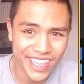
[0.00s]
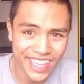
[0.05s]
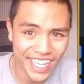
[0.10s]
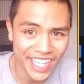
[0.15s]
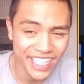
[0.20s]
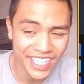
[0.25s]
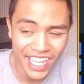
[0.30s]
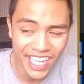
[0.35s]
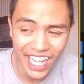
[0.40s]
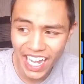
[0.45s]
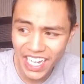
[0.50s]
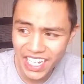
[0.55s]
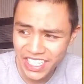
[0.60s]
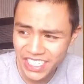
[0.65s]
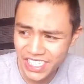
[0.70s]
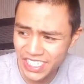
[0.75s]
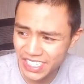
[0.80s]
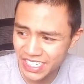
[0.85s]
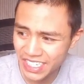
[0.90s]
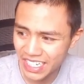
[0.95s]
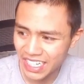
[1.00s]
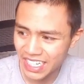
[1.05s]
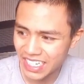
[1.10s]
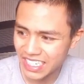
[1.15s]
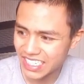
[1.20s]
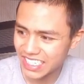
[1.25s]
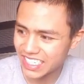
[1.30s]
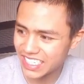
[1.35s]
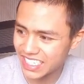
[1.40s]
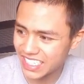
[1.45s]
the NES,
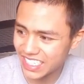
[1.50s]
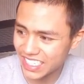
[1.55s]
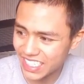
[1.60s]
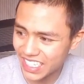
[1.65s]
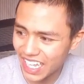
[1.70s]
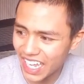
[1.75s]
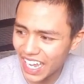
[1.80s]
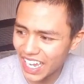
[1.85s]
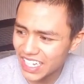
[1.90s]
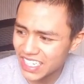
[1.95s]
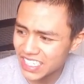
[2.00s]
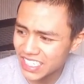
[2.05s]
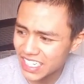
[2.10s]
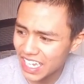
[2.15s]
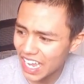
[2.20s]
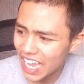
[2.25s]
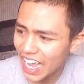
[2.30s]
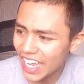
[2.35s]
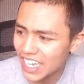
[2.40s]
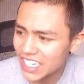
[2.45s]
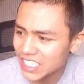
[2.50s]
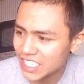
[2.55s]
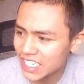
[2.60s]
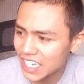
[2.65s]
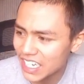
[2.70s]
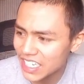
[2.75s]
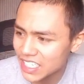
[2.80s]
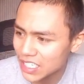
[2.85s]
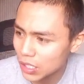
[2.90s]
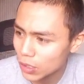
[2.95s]
SNES,
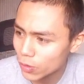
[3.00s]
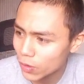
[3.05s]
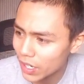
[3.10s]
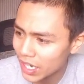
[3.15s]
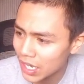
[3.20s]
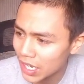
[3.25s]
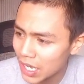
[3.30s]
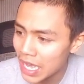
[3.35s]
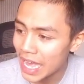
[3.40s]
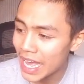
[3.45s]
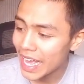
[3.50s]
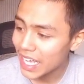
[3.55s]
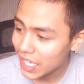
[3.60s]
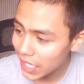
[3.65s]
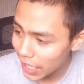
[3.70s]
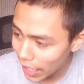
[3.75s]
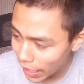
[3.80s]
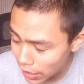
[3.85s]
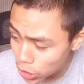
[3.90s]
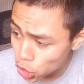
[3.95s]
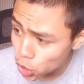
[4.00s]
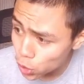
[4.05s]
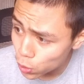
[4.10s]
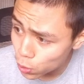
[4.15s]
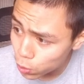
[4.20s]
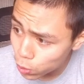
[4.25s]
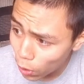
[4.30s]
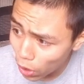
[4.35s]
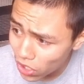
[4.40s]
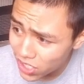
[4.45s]
etc. Guess
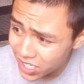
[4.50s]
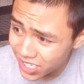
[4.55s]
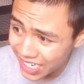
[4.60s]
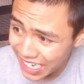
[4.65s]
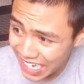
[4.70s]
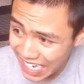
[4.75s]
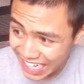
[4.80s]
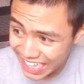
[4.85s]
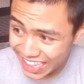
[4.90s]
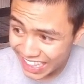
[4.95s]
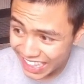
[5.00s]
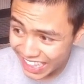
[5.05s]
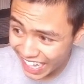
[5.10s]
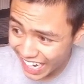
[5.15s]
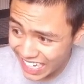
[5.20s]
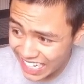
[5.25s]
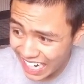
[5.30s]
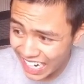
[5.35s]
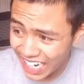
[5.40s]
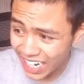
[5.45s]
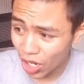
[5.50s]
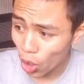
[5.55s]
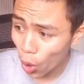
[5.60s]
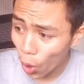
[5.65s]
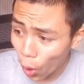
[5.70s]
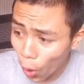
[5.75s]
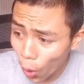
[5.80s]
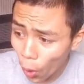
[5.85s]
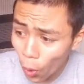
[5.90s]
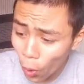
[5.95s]
what? They are
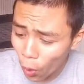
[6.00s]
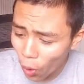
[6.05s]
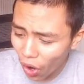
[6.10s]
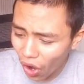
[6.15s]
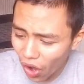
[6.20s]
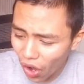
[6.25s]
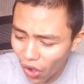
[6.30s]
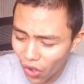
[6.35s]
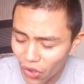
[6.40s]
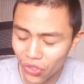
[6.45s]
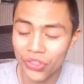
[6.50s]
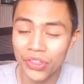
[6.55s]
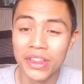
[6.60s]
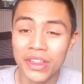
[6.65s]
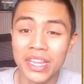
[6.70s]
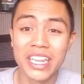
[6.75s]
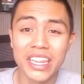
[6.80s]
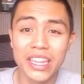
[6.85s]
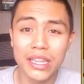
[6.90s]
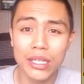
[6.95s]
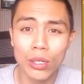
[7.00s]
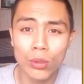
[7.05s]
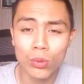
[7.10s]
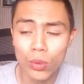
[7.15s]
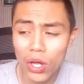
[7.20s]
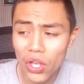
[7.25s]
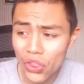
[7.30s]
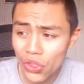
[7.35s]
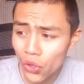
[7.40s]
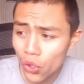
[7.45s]
all on the
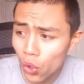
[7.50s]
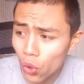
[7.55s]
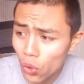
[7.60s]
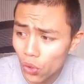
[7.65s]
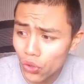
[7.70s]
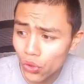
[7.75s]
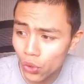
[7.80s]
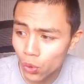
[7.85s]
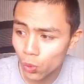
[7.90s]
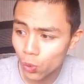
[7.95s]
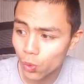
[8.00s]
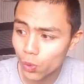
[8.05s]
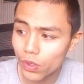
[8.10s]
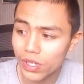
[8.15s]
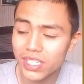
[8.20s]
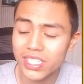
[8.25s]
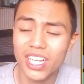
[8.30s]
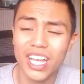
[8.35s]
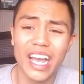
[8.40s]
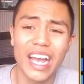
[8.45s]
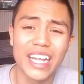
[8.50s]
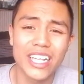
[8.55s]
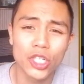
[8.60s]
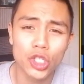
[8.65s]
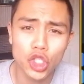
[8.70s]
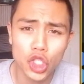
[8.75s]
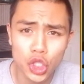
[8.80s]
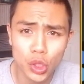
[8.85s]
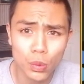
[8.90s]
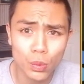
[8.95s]

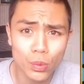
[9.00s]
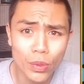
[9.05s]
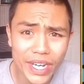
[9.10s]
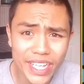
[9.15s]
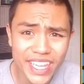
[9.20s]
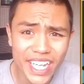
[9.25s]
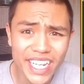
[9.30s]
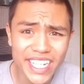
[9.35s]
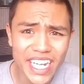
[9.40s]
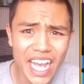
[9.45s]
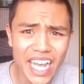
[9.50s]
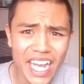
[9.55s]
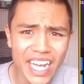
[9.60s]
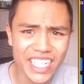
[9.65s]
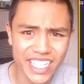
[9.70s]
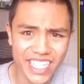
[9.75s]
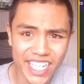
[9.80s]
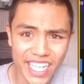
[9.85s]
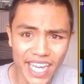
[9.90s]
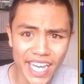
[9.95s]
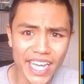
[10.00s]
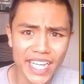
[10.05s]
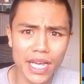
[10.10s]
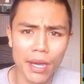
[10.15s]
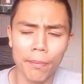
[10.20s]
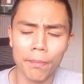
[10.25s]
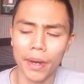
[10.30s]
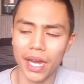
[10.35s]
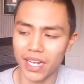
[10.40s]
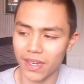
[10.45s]

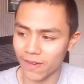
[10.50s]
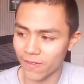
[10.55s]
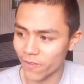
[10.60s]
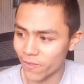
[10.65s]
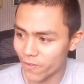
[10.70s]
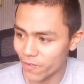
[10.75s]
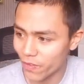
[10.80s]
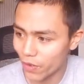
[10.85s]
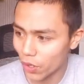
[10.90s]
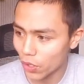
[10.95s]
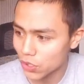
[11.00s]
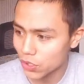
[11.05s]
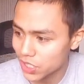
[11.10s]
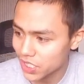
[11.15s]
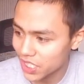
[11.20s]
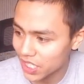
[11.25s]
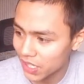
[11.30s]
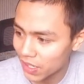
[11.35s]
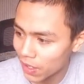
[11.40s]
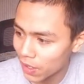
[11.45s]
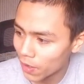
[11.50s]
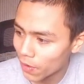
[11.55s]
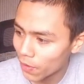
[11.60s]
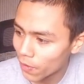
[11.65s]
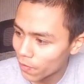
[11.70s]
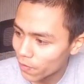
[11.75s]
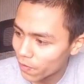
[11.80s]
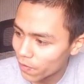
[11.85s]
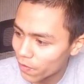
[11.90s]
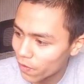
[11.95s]
128GB version,
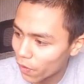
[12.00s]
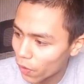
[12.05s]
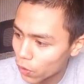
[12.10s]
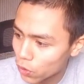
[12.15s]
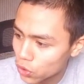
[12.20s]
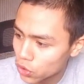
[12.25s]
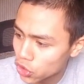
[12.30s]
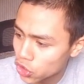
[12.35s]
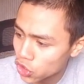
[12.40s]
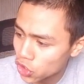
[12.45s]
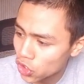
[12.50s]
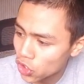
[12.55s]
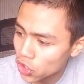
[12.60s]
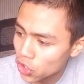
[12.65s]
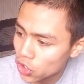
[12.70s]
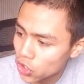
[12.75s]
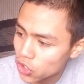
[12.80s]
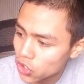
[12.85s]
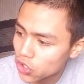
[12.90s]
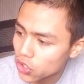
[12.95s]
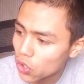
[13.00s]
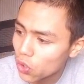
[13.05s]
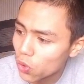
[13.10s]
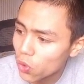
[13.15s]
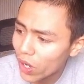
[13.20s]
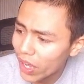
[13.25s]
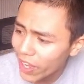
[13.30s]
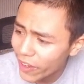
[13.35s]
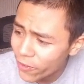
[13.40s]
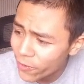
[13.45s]
folks.
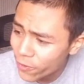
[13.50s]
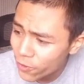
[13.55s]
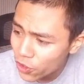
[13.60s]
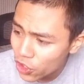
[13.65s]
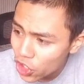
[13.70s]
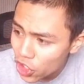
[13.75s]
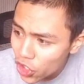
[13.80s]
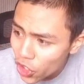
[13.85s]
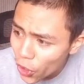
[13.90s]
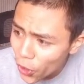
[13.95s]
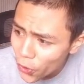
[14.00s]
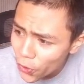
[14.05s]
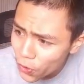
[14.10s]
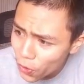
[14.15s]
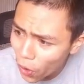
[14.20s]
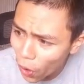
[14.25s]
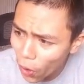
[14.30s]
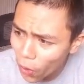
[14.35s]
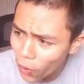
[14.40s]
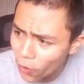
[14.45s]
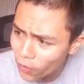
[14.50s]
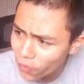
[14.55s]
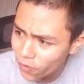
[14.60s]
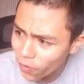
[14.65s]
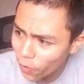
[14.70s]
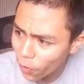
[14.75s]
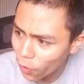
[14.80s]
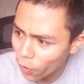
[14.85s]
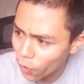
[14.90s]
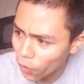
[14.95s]
So if you go
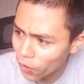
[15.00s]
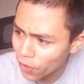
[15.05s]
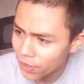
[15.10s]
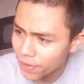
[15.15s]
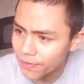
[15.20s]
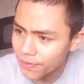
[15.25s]
for